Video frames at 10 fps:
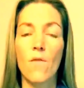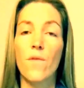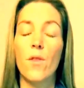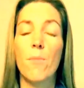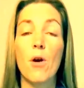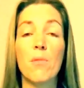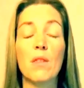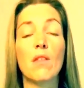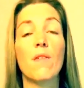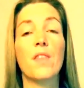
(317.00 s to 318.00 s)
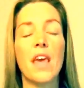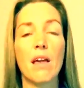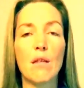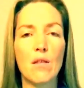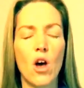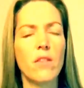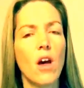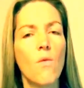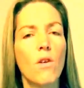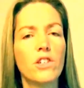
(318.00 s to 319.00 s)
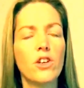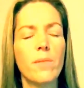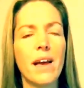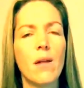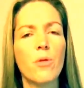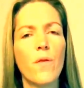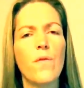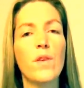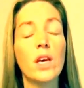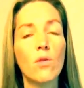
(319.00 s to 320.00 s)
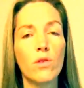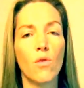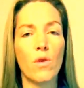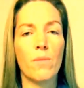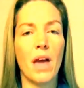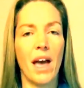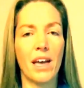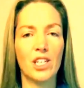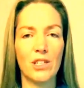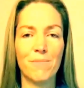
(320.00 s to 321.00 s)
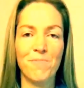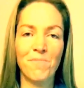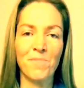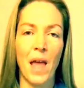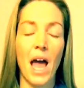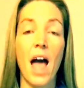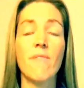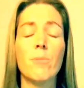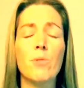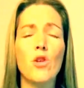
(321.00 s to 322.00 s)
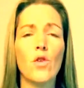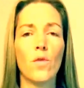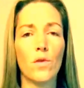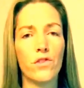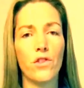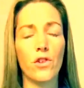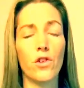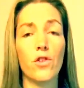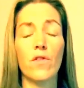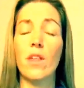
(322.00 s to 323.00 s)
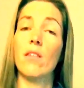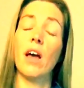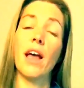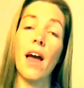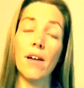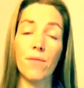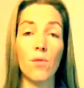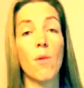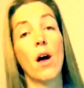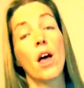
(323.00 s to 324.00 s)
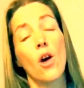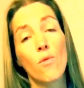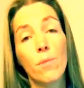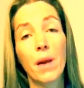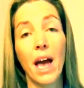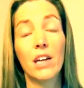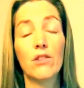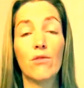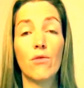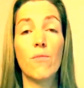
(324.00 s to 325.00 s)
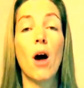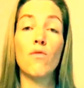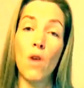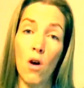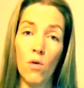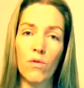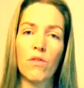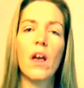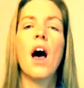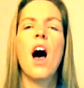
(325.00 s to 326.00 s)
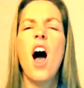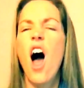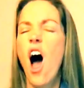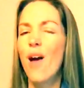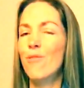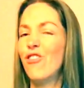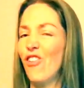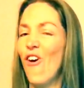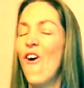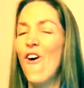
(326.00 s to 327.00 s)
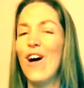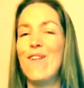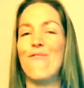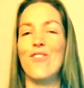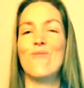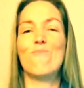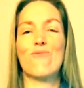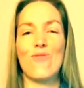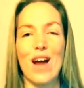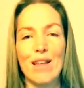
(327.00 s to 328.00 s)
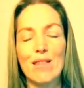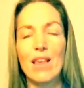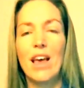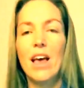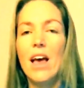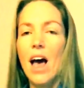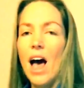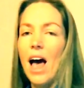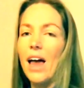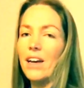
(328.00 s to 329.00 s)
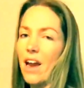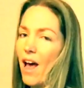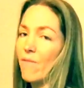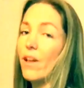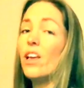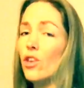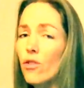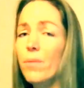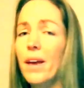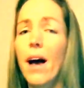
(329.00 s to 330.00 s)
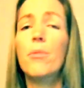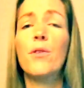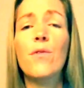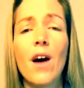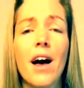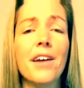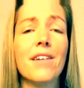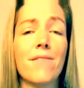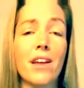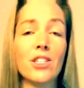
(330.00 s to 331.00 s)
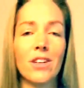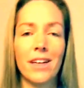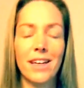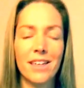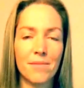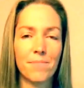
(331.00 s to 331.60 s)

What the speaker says: For the purposes of the exercise, I want you to be able to feel your rib cage. I have a beautiful student who says, I can't feel my rib cage through my rolls. I'm sure if you press hard enough, you'll be able to find it eventually.